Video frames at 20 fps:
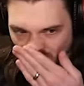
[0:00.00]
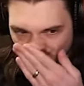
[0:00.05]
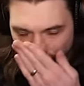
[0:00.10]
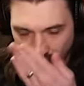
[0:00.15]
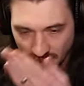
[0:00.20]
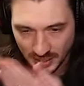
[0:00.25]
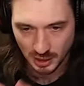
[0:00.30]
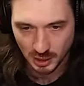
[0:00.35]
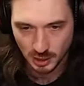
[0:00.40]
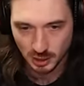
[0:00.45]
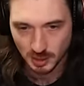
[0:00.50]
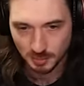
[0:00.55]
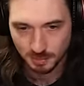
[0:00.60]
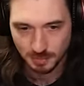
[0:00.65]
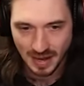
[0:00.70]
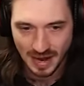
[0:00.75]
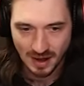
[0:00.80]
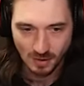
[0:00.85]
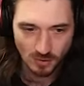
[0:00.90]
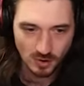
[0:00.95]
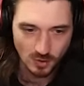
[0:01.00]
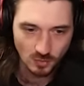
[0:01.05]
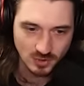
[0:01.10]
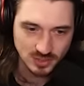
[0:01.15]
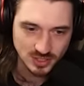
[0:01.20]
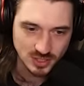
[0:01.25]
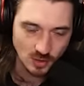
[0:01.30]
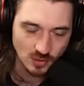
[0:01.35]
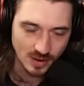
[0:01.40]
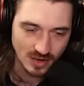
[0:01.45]
Like, the power
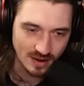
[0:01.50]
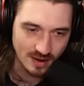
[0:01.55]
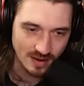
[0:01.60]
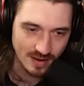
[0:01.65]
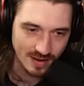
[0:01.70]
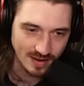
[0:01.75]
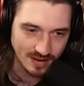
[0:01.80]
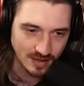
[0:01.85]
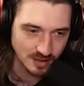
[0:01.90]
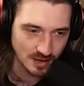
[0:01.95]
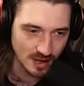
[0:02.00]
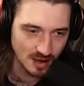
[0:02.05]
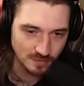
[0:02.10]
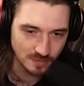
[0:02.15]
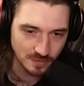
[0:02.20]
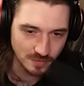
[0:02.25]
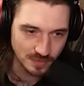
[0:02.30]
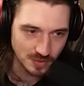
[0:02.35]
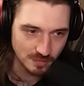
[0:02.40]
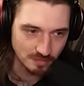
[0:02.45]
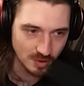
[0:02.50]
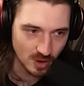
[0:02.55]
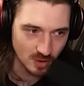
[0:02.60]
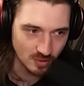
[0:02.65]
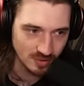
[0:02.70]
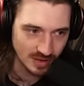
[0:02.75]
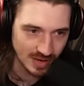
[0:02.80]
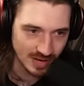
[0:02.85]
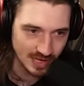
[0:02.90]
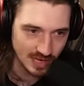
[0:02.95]
was going on and off with the
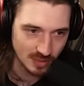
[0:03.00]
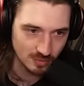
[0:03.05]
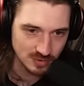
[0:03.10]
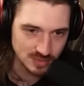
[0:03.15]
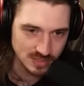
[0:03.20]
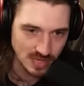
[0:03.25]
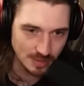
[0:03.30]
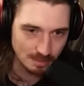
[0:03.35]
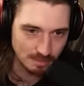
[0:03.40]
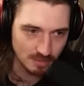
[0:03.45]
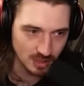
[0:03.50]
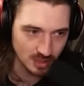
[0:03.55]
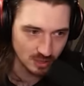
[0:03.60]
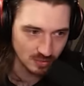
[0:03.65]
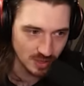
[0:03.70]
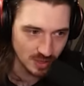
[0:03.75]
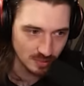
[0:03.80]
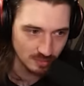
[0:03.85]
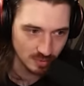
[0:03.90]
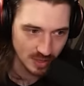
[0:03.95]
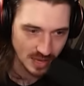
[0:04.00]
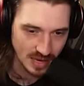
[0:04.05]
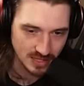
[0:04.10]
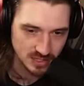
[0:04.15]
boat, and it was, like, billowing black